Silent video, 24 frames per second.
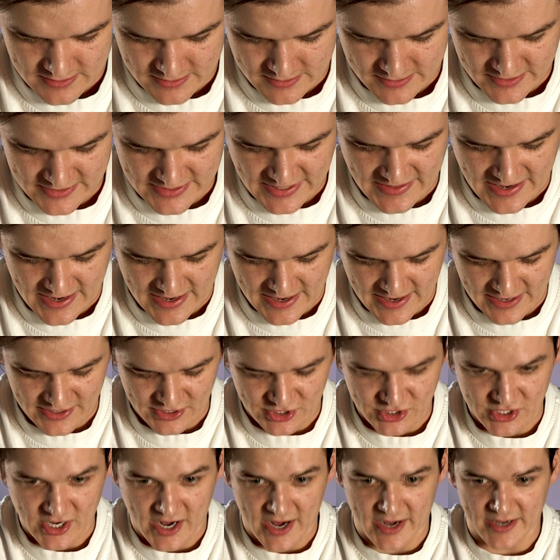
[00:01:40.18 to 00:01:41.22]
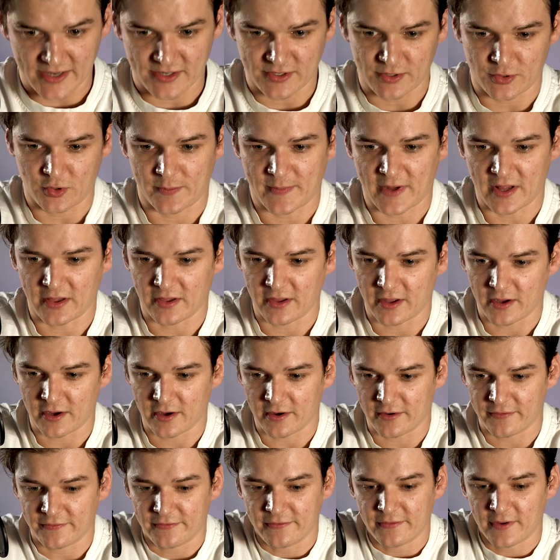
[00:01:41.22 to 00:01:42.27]
Always got that nice shine to them. I
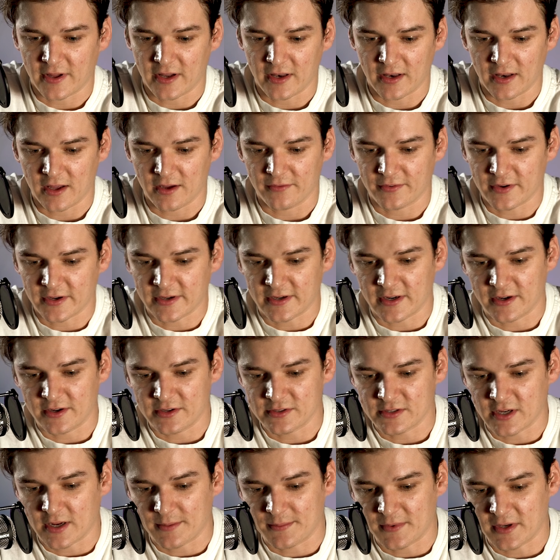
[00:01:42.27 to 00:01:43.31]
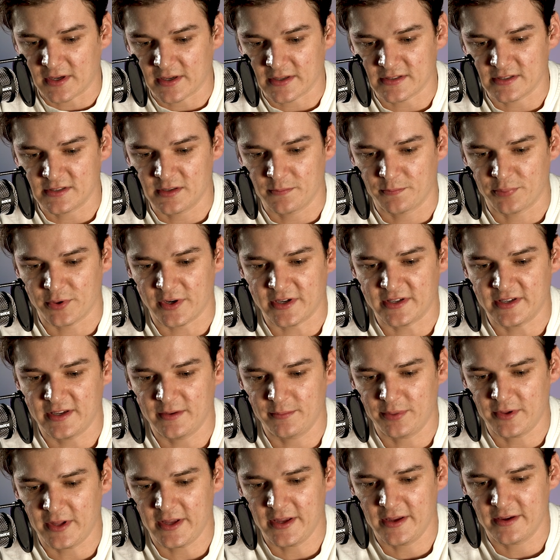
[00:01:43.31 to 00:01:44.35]
love Contenders Optic. Is this a printing
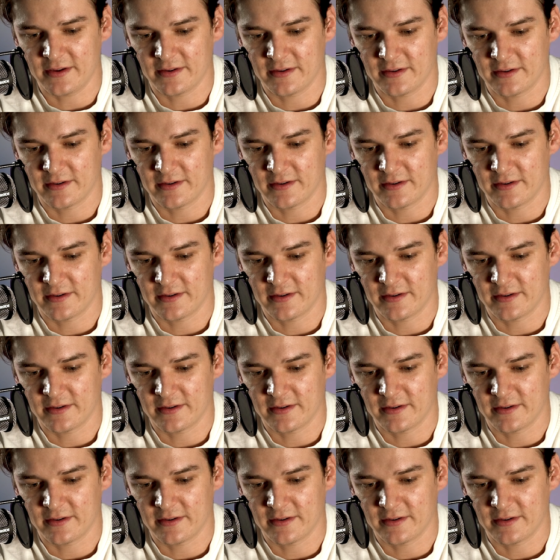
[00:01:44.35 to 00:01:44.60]
plate?